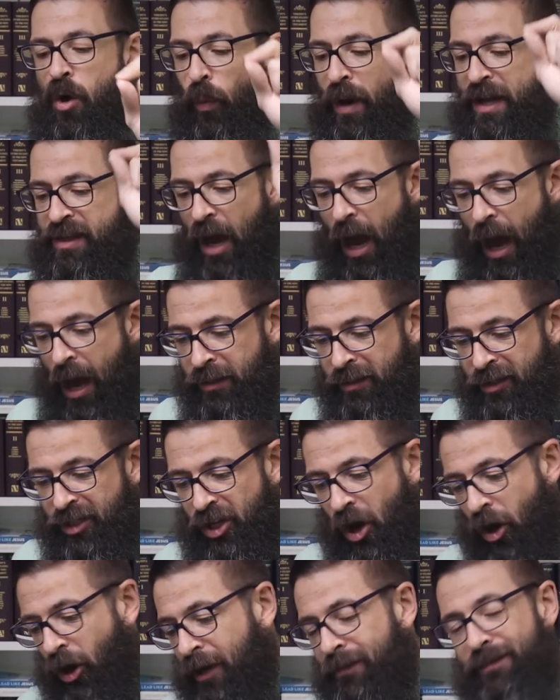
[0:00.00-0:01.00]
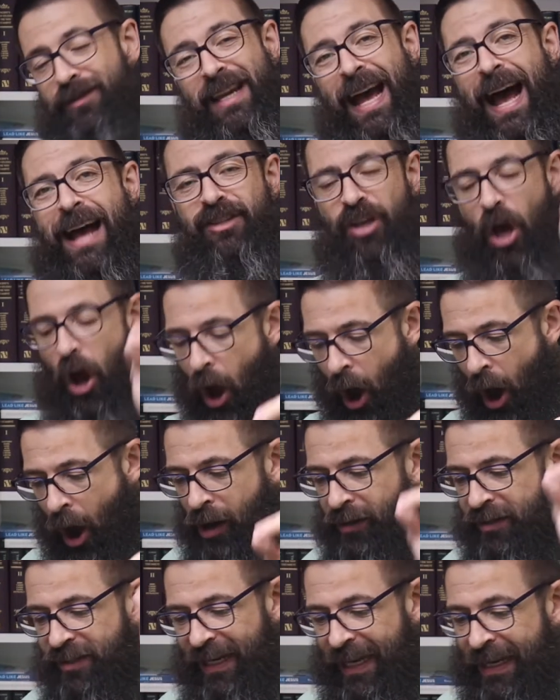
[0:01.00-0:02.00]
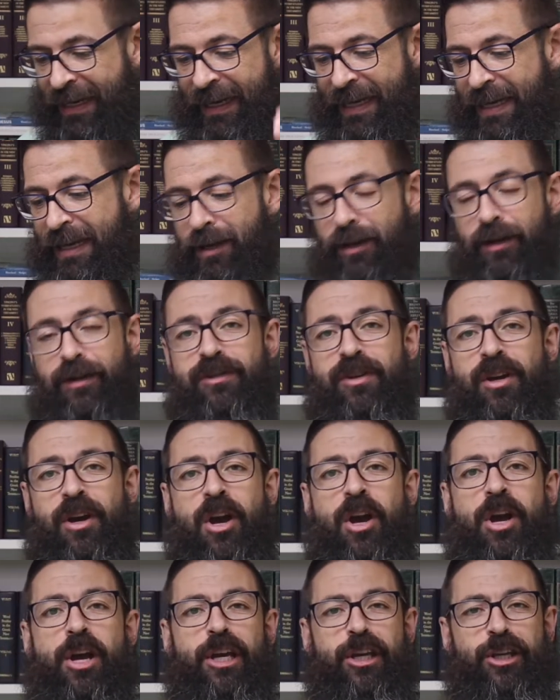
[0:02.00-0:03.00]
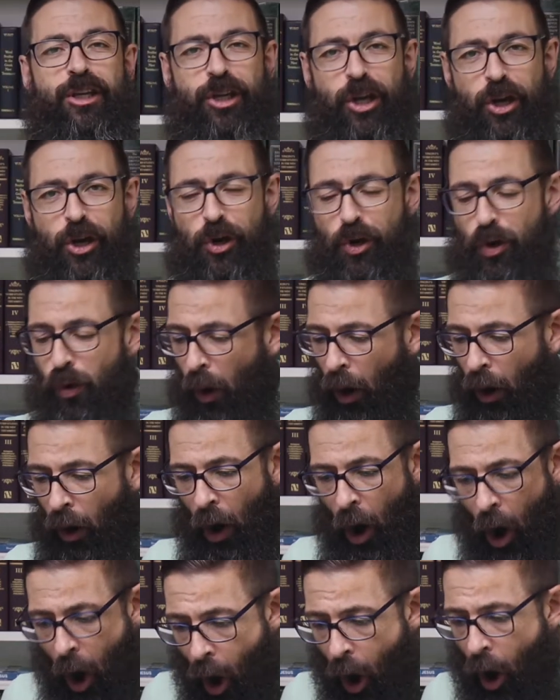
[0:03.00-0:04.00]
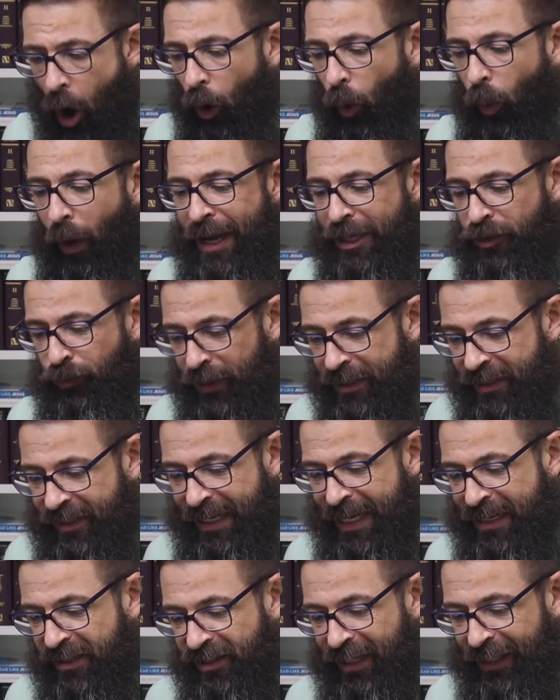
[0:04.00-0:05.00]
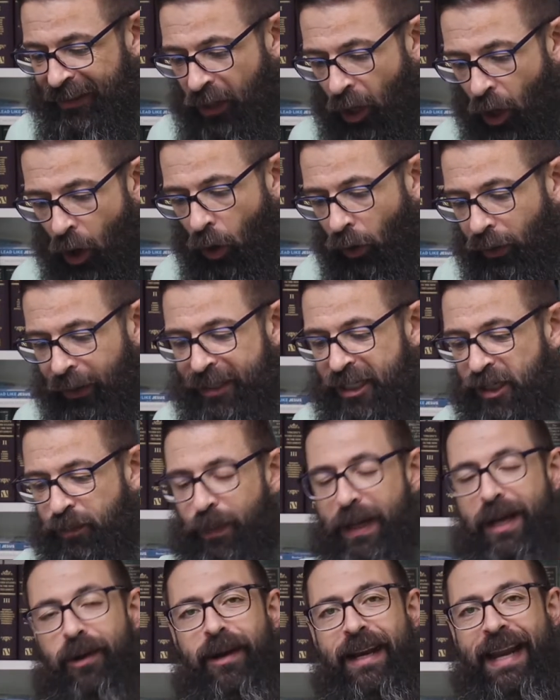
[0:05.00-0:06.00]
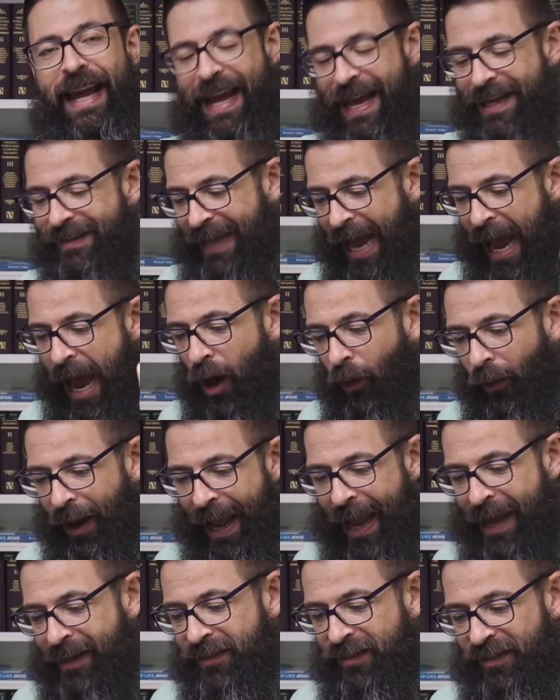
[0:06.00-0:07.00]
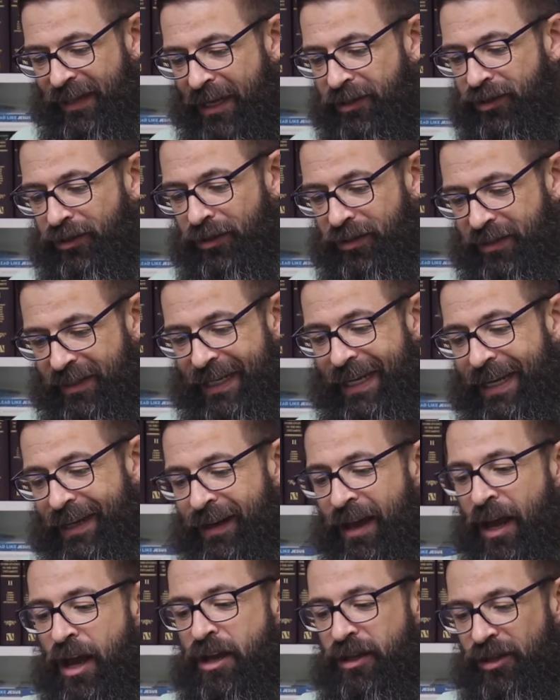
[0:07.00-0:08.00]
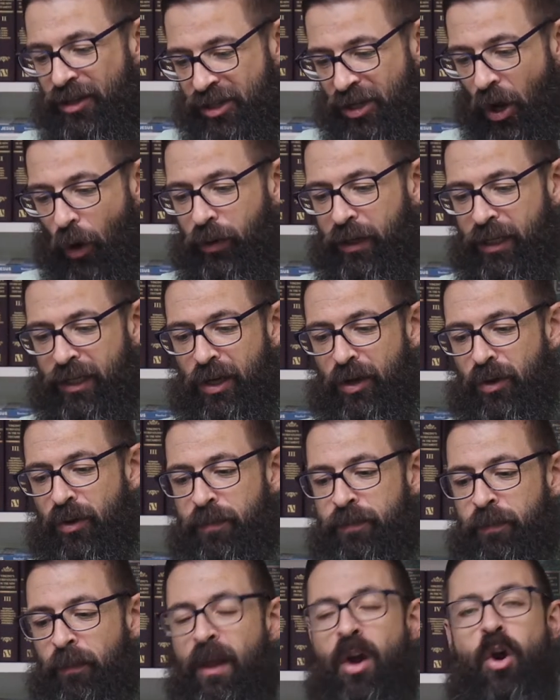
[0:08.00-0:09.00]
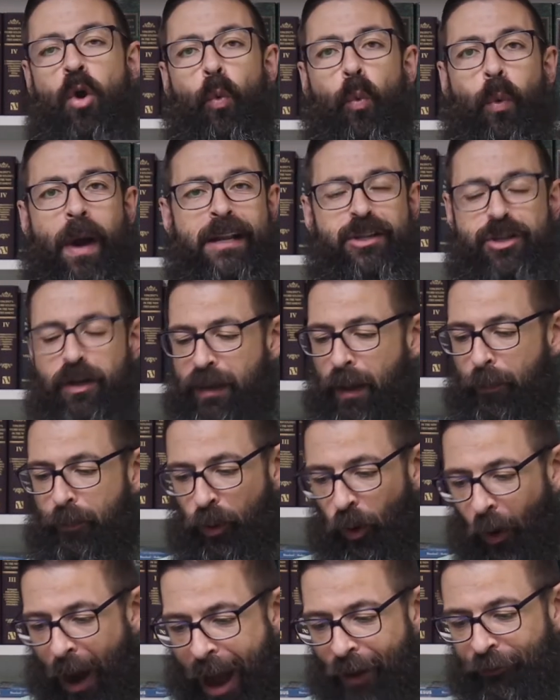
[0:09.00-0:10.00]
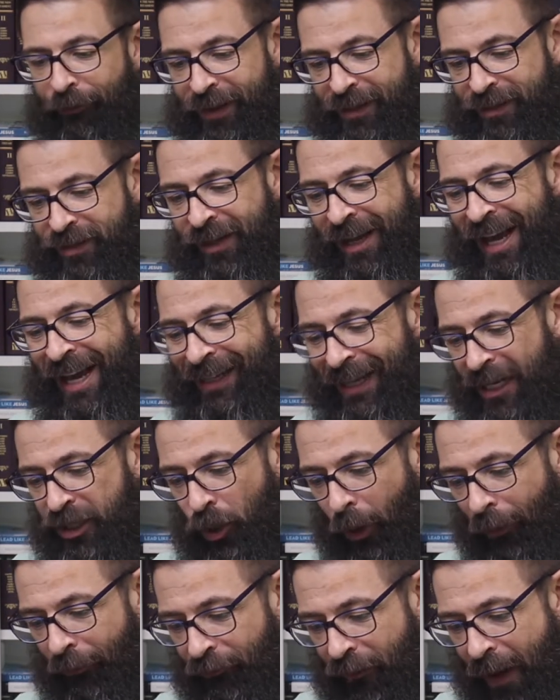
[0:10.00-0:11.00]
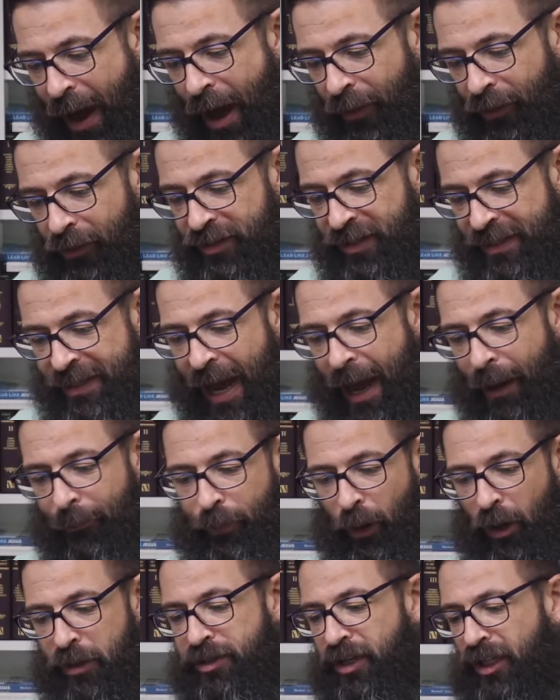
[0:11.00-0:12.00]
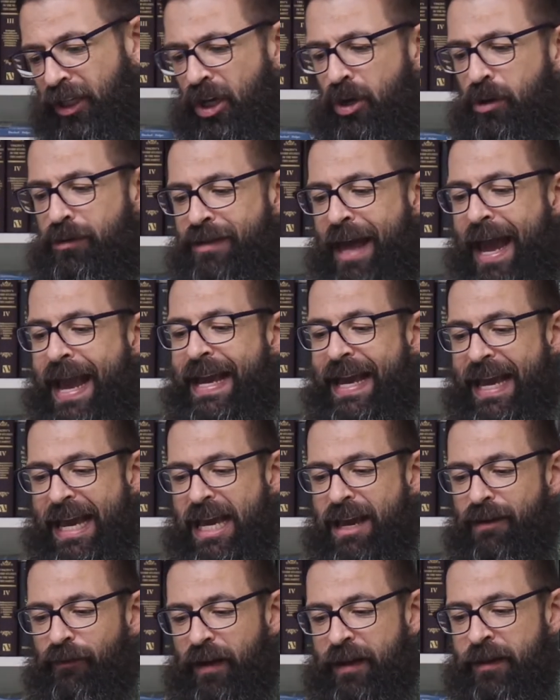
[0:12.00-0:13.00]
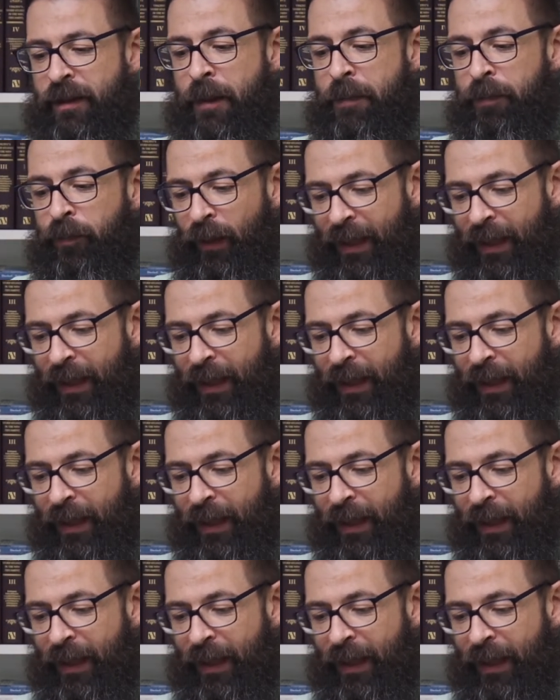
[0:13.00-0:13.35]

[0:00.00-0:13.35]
with uncircumcised hearts and ears, you are always resisting the Holy Spirit as our ancestors did. So do you. Which of the prophets did your fathers not persecute? They even